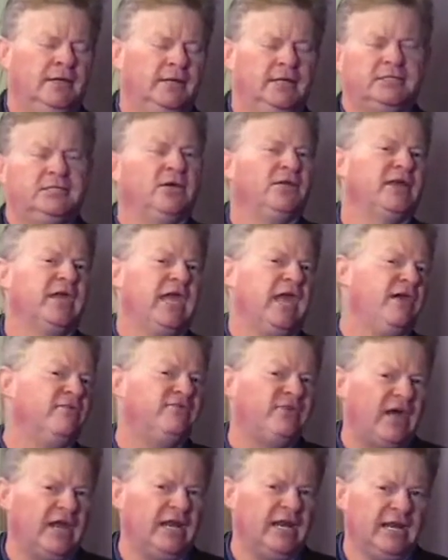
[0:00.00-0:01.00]
until they
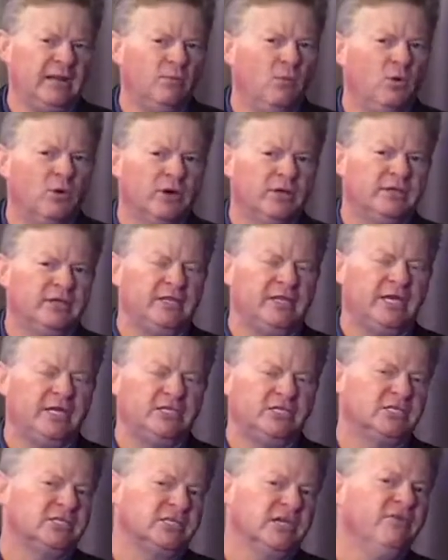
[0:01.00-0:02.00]
can't fight anymore and then they
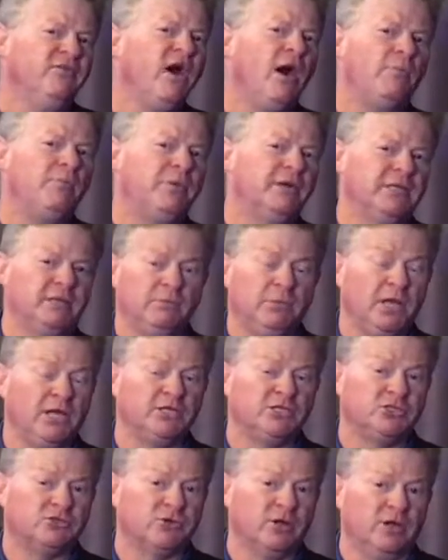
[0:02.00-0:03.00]
just give up and the
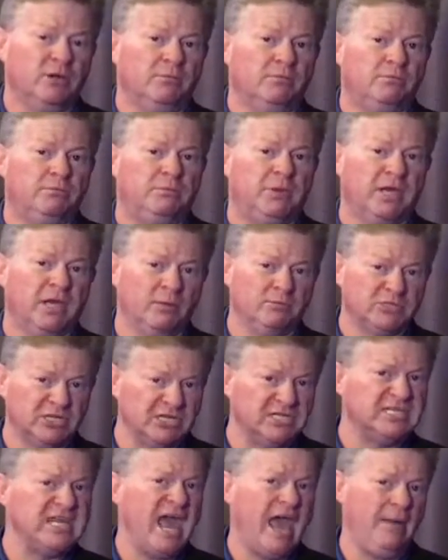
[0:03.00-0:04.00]
bloodstream becomes
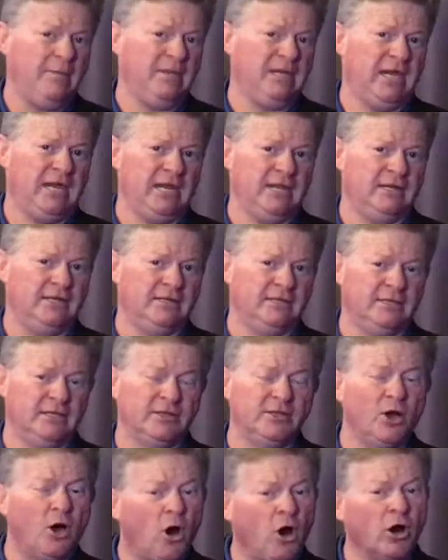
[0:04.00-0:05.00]
contaminated and
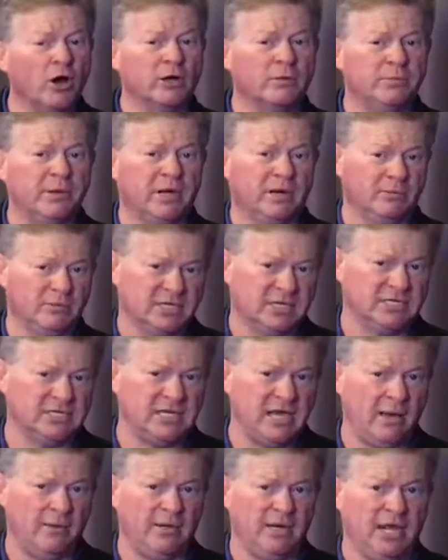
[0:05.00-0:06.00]
then the heart becomes
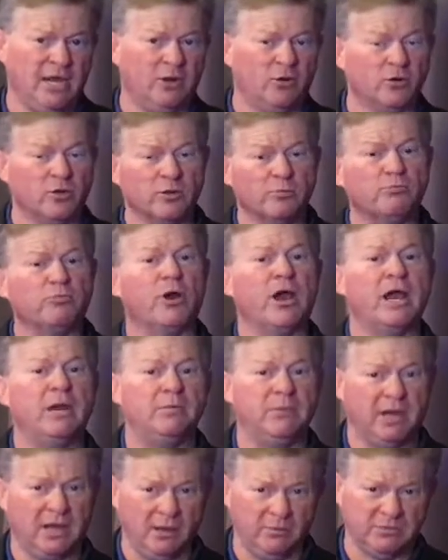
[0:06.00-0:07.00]
contaminated or the
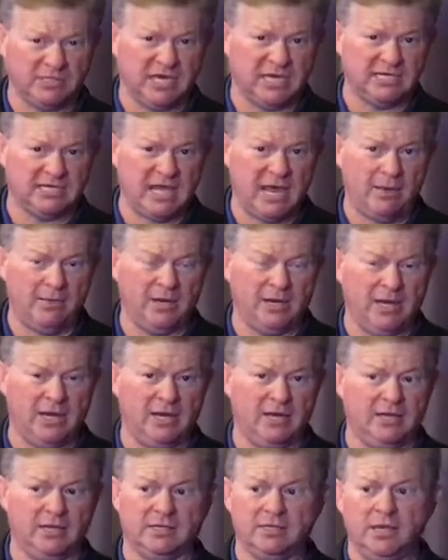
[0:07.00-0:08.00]
brain becomes
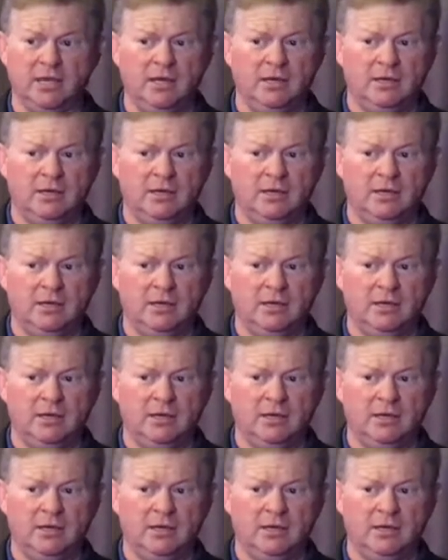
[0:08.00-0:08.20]
contaminated and